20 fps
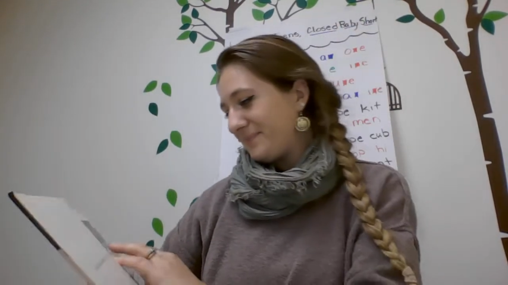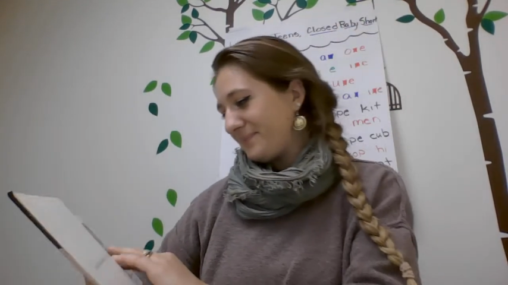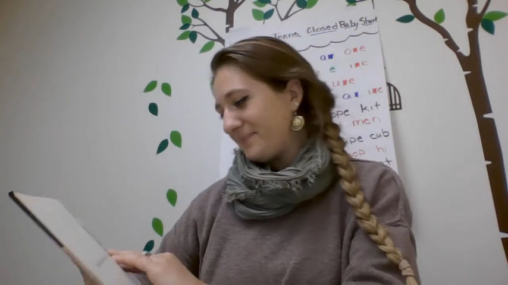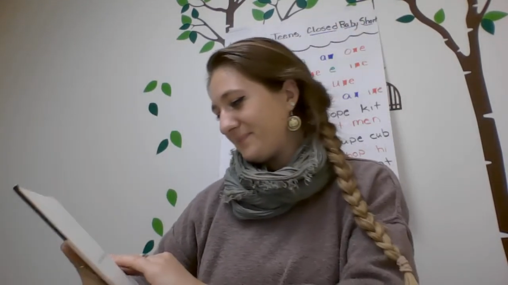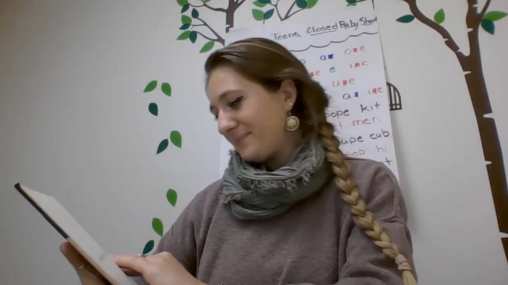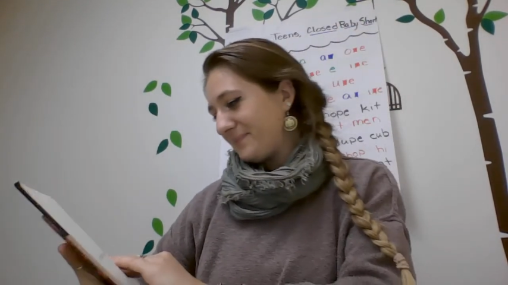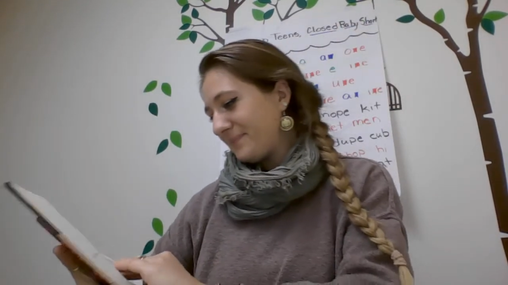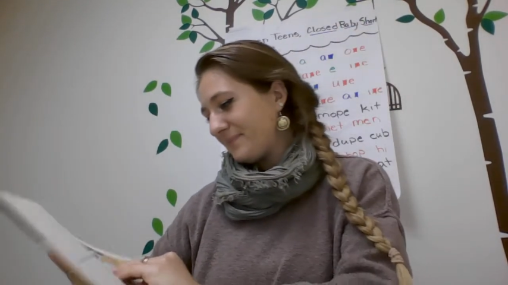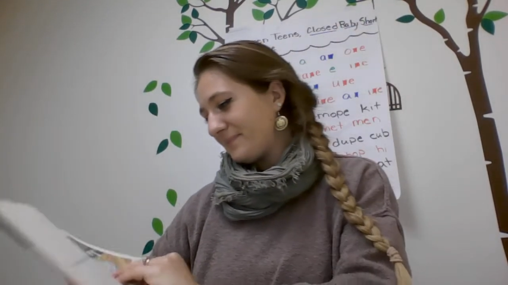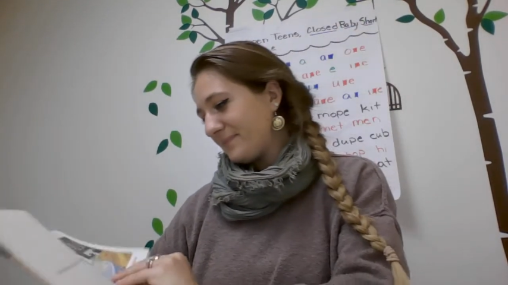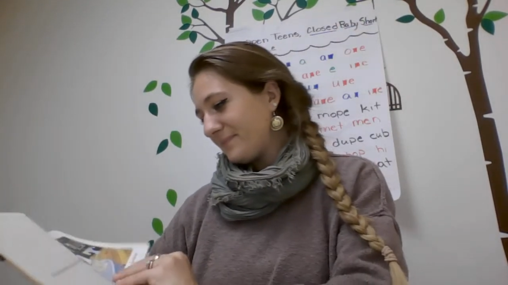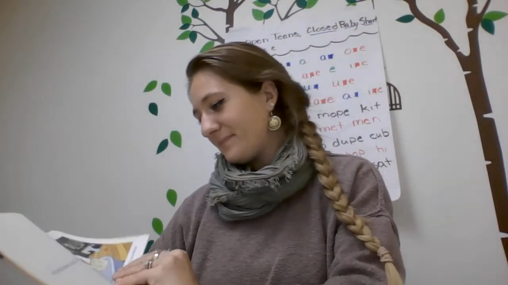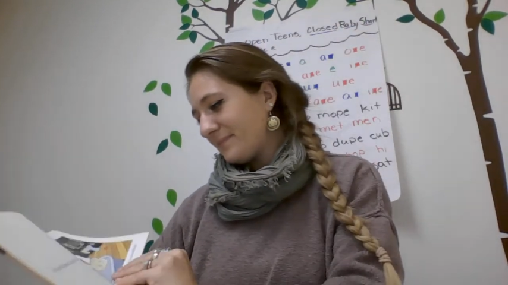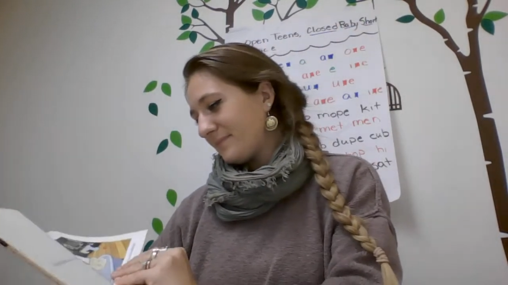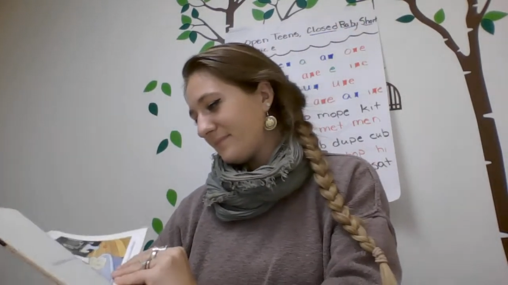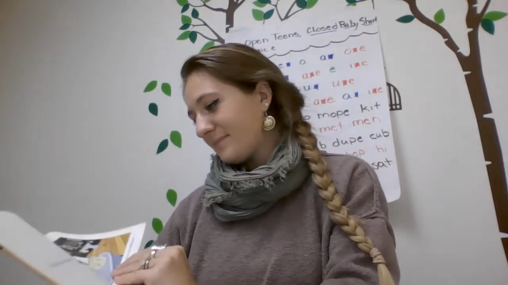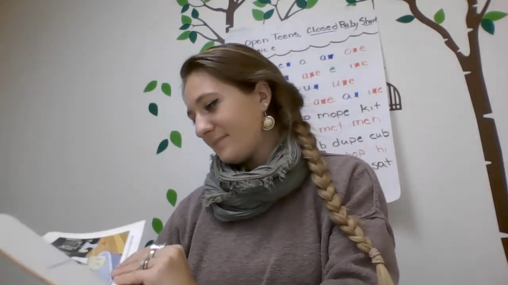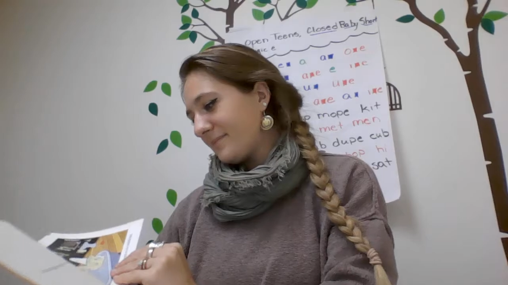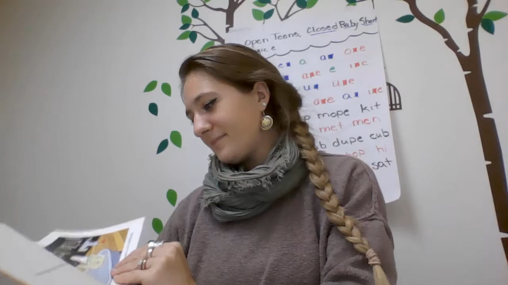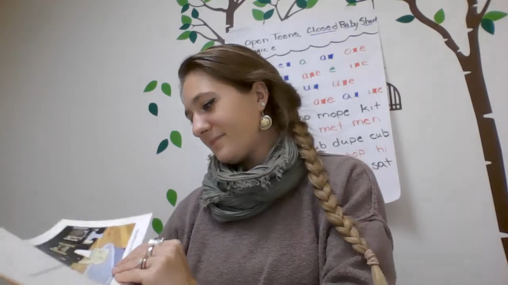
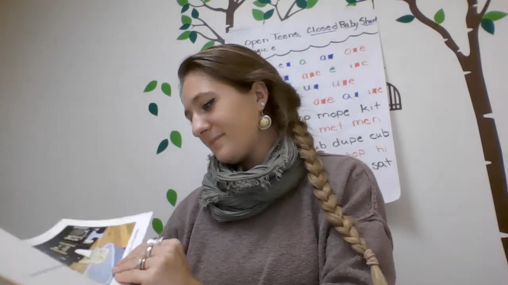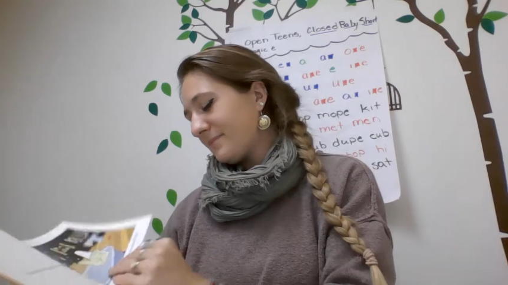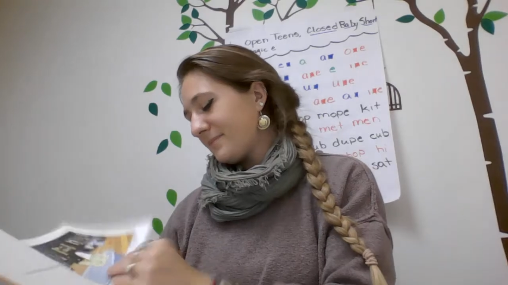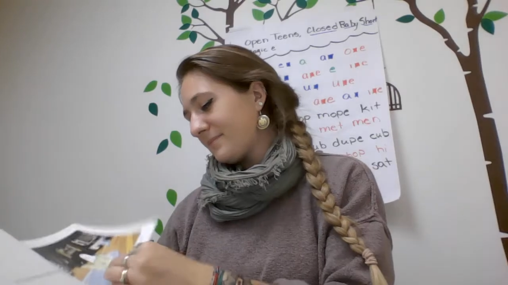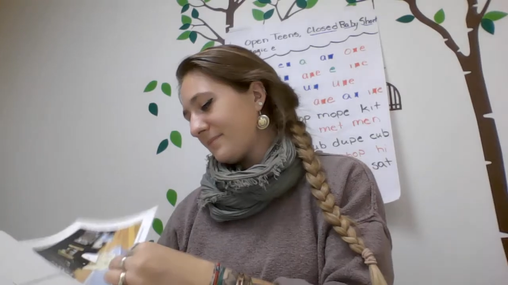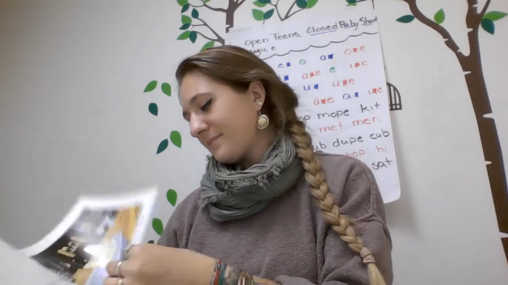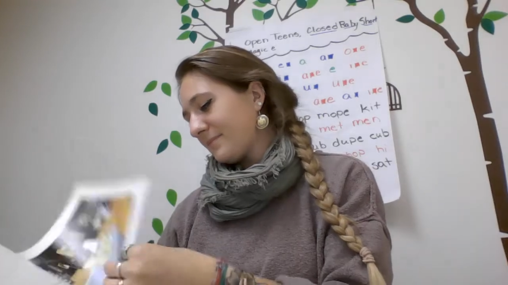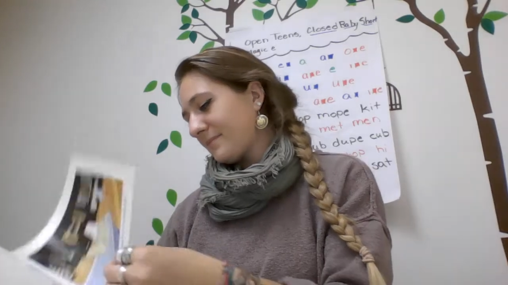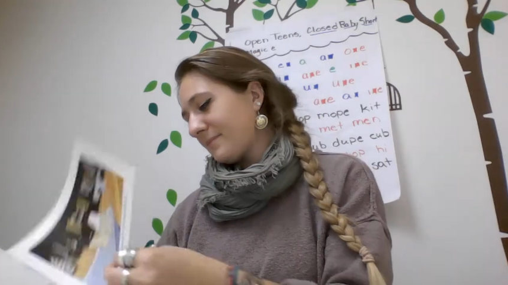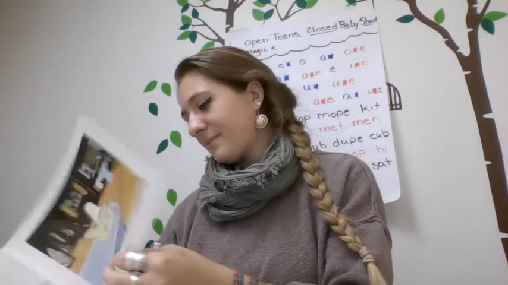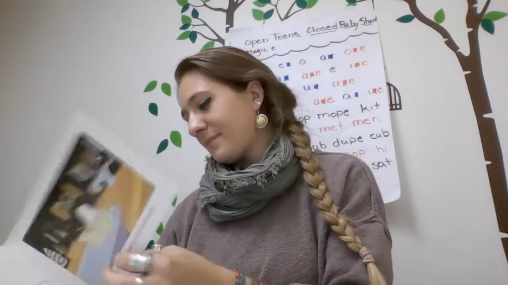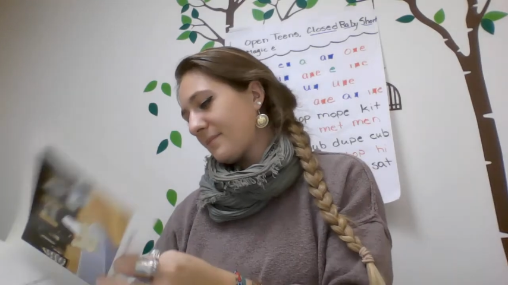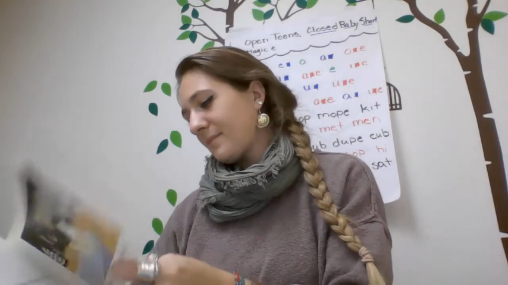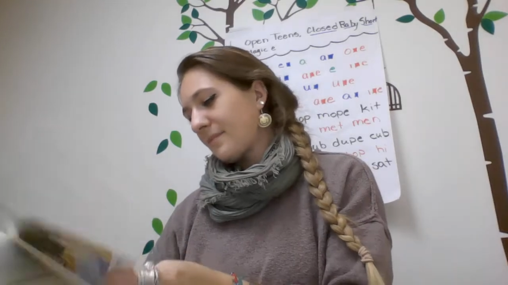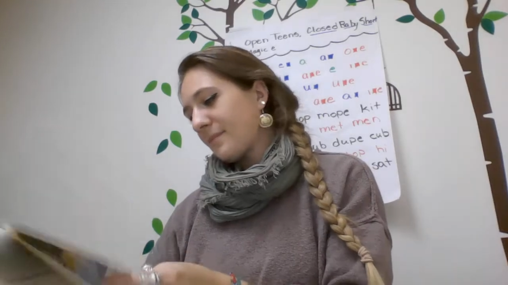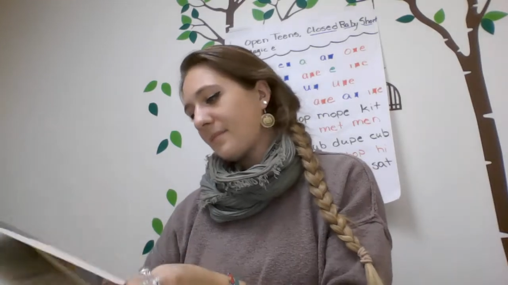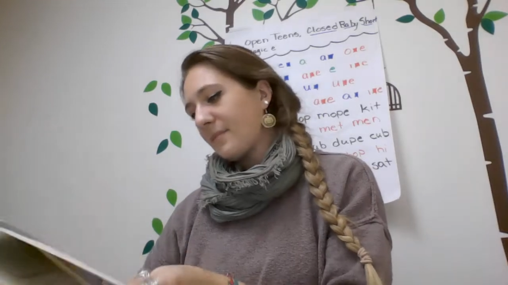(no one is talking)